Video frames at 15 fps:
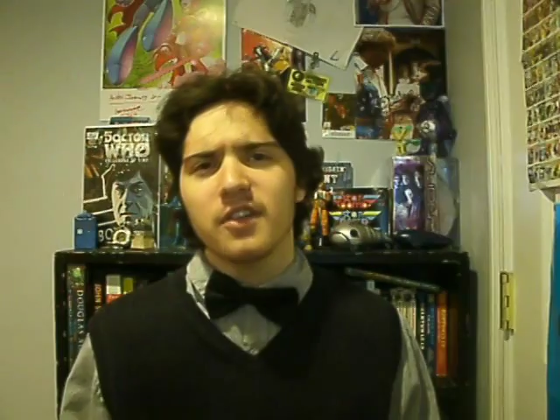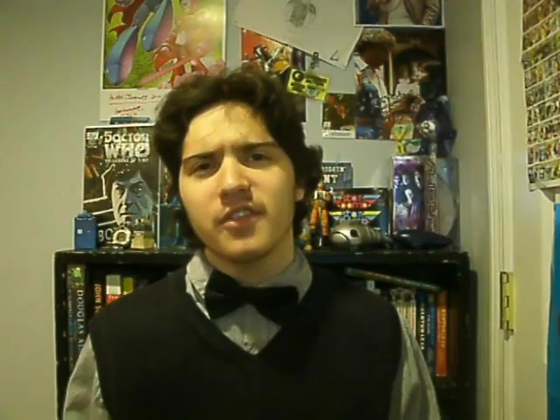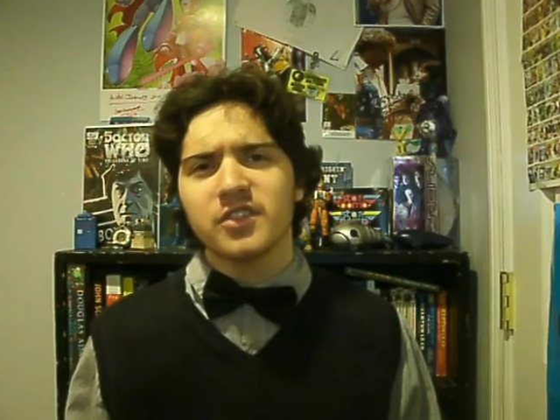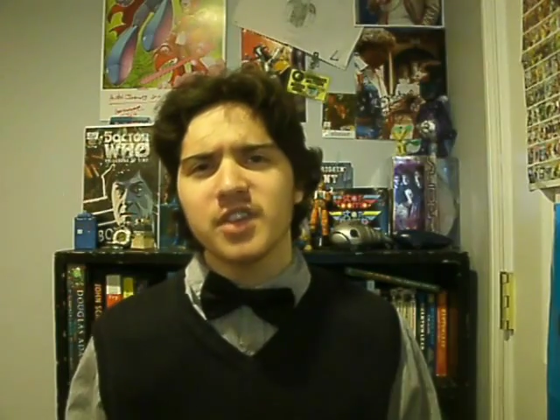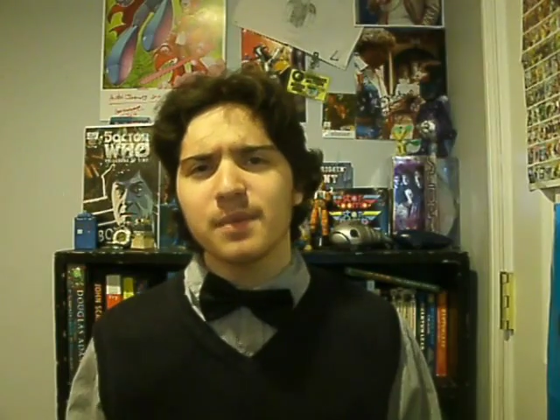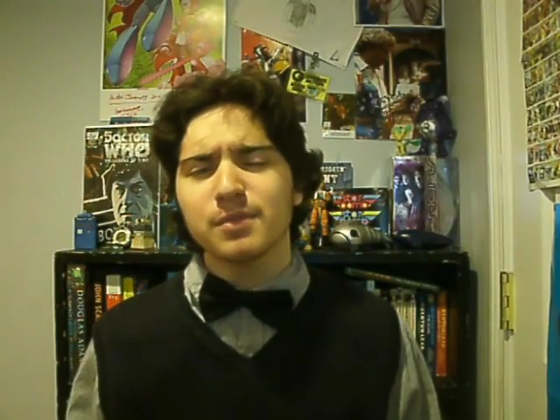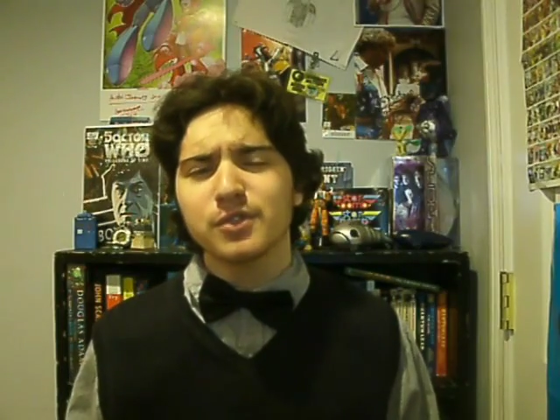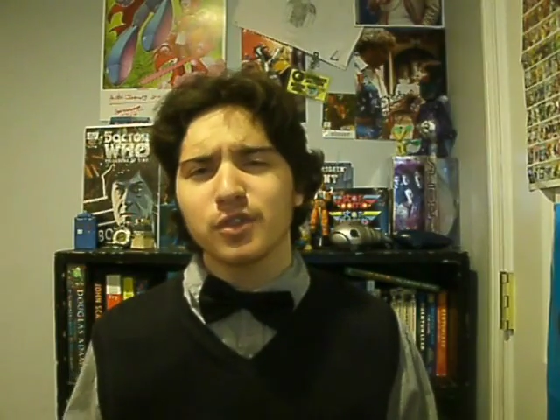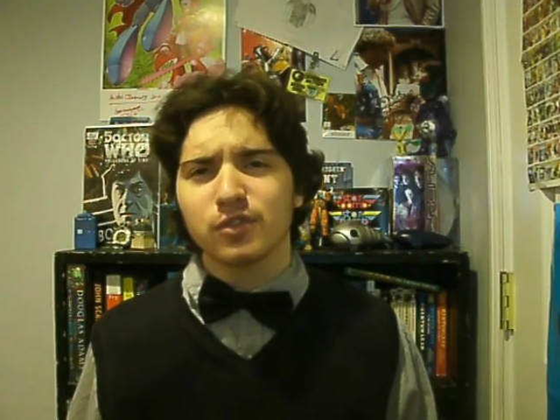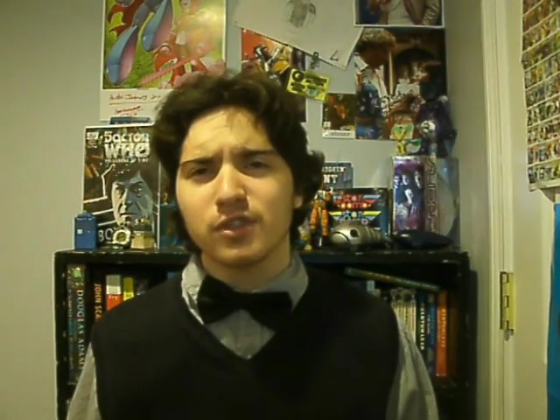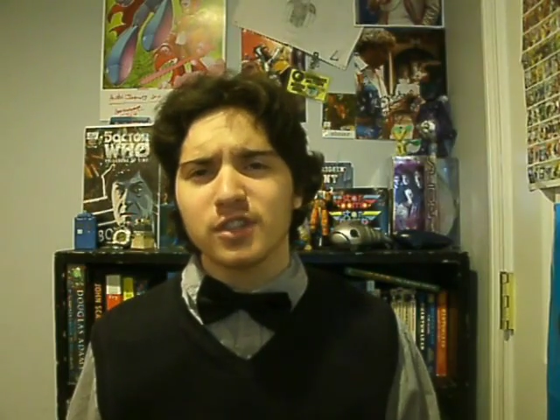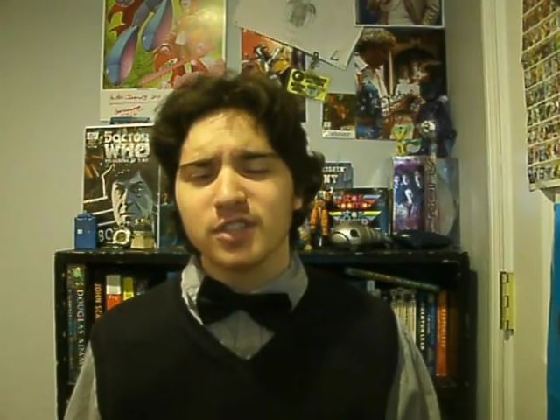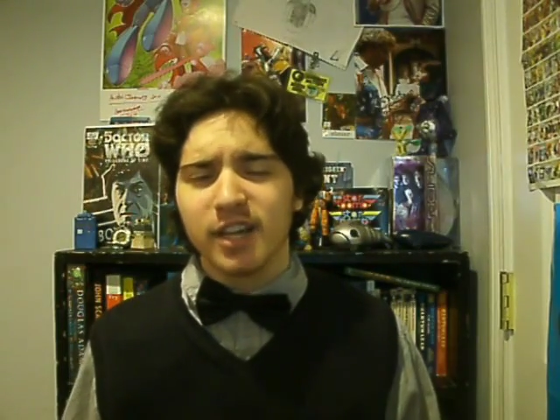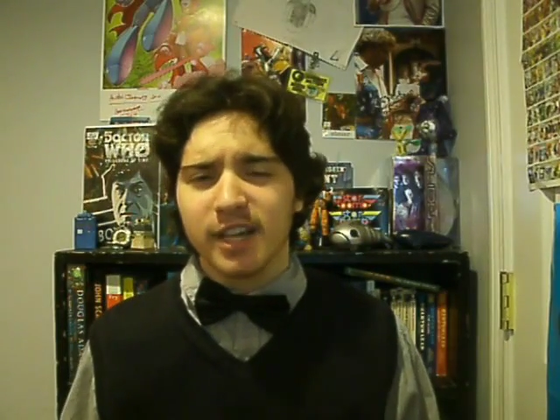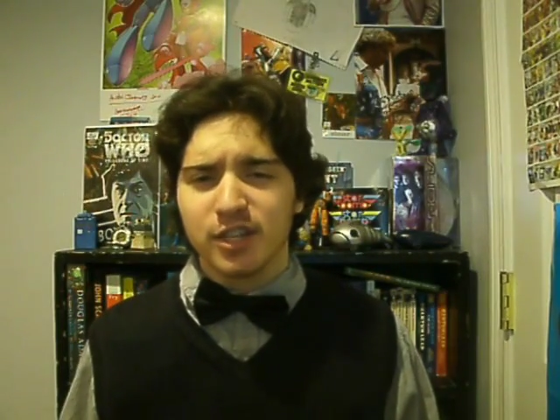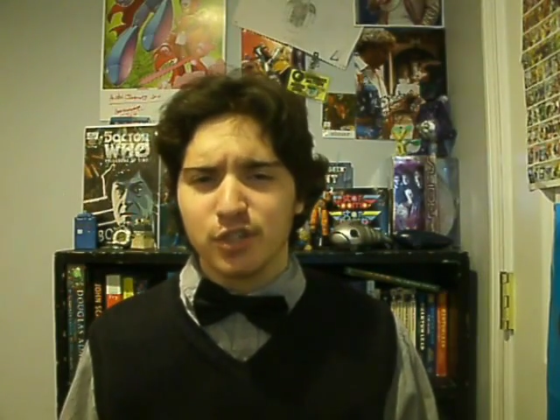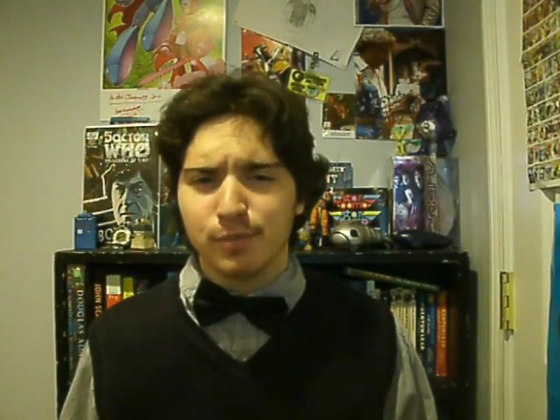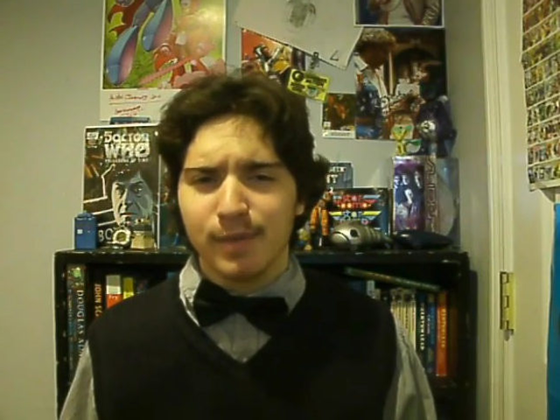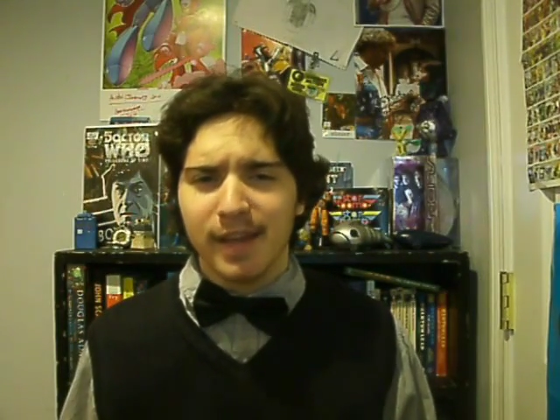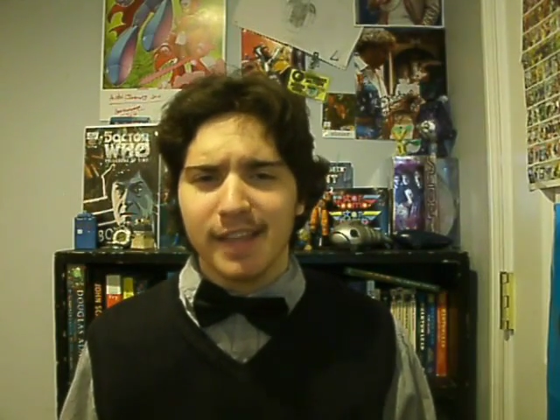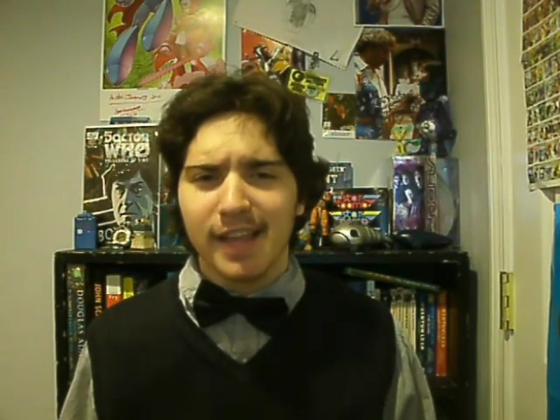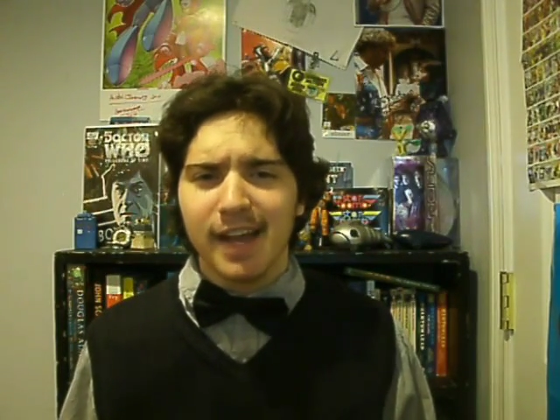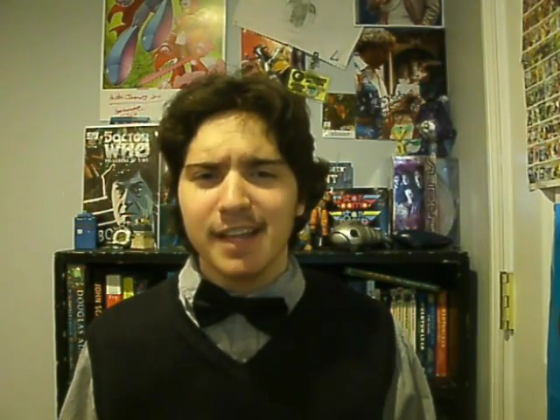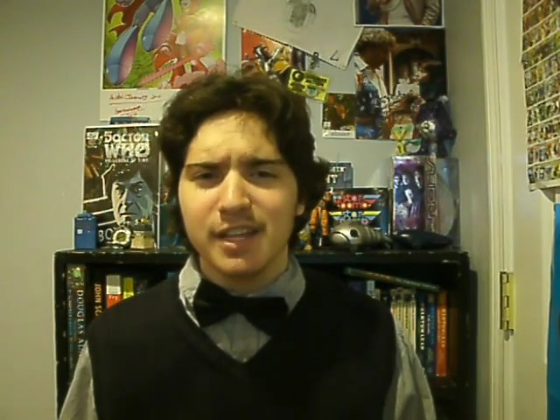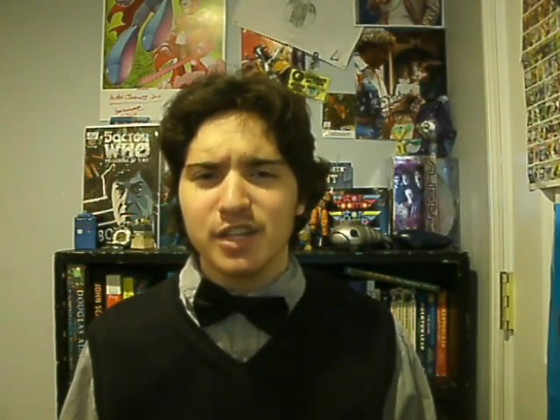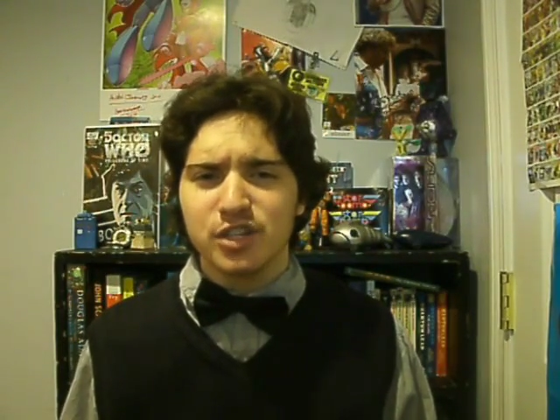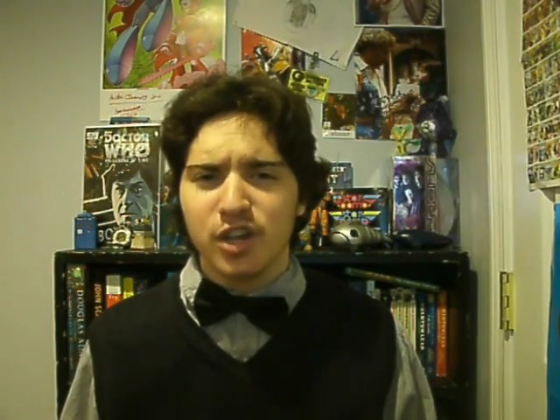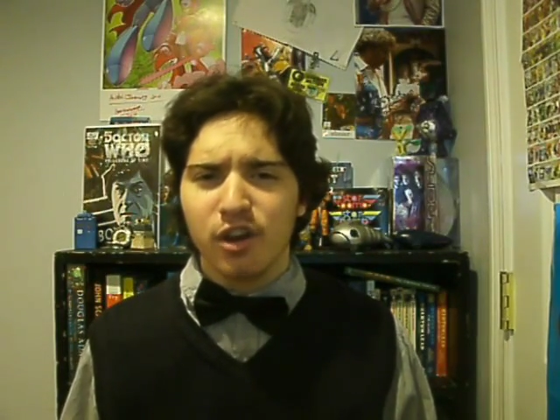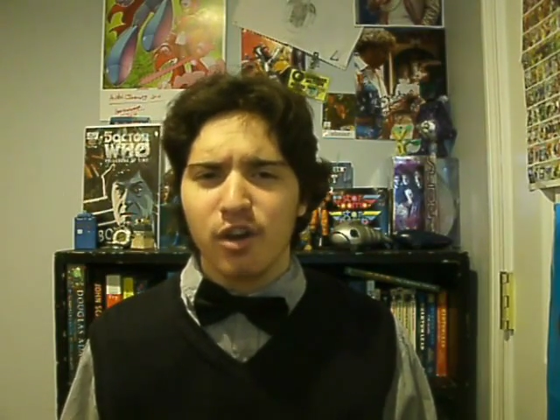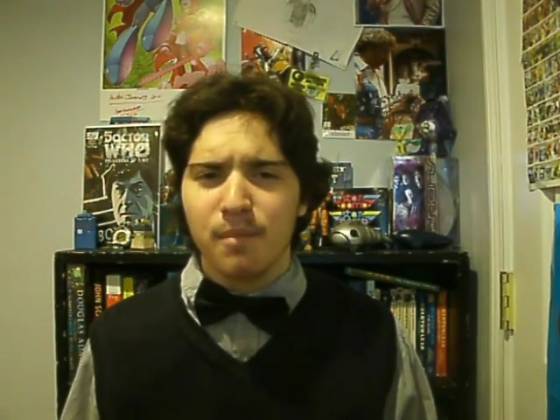this episode looks like it should be a
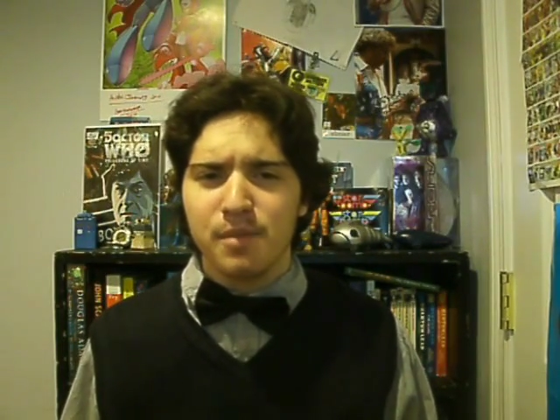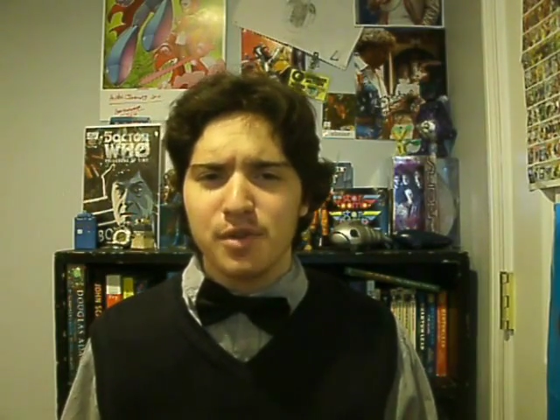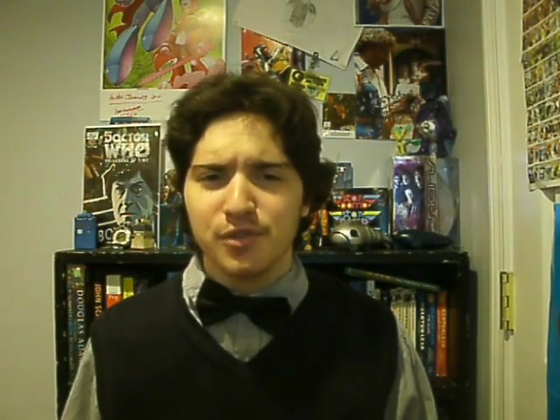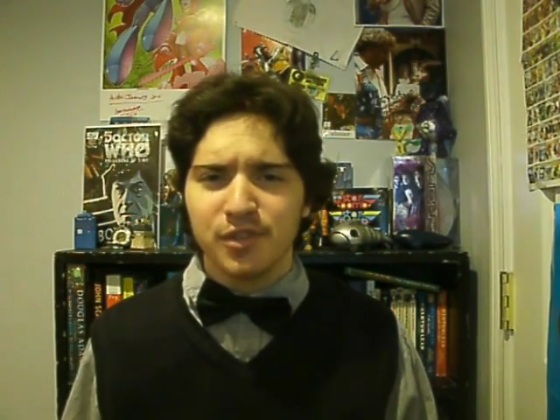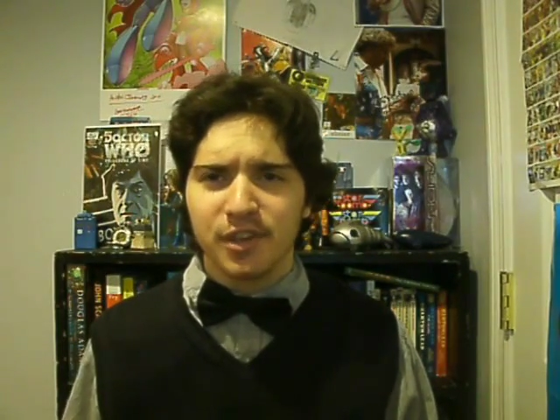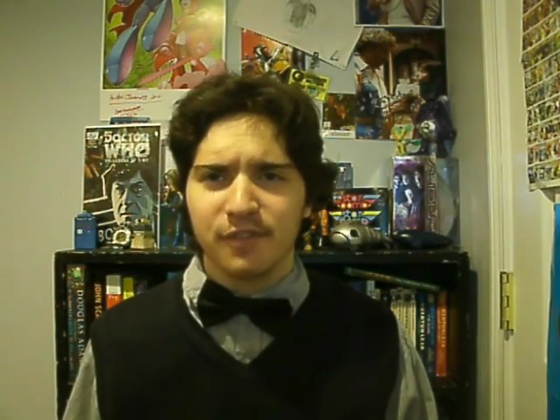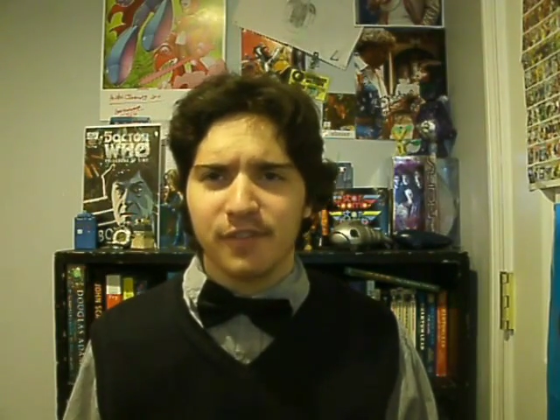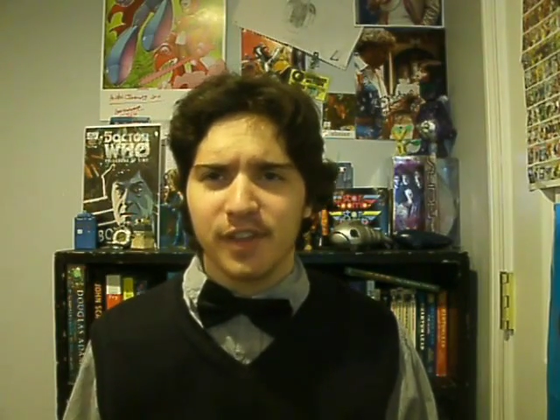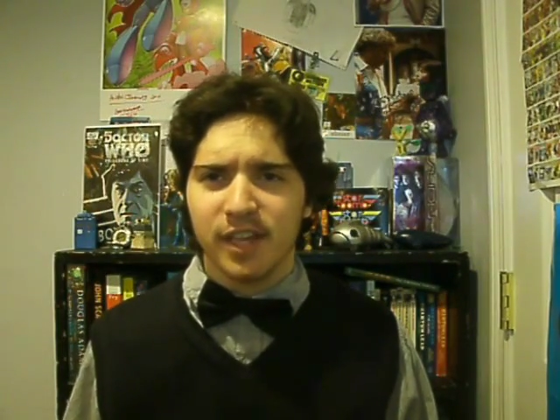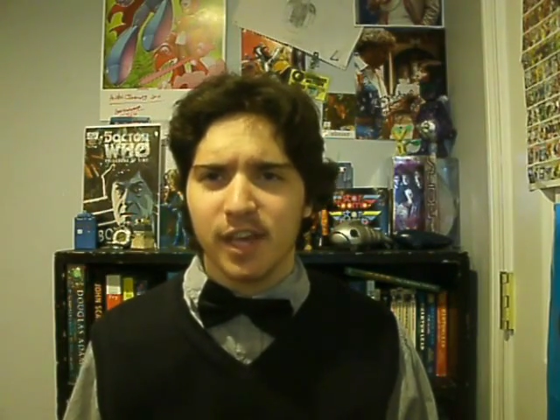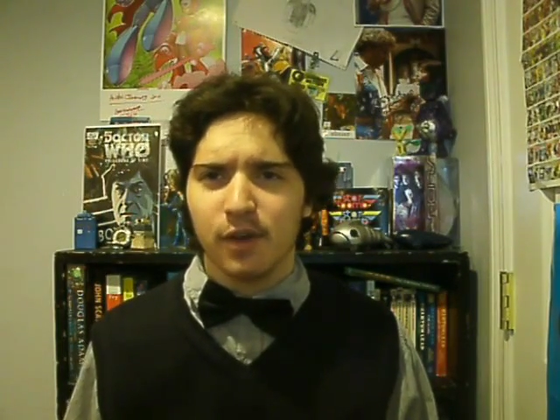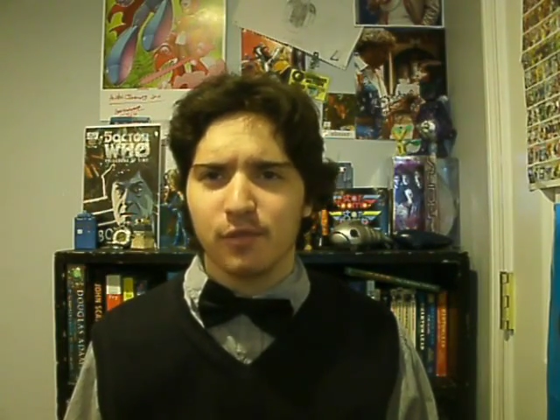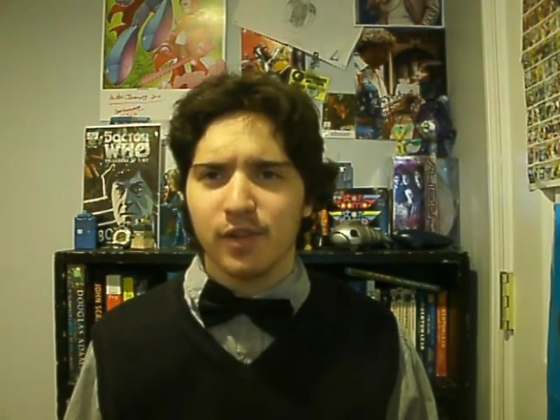90s-era music video,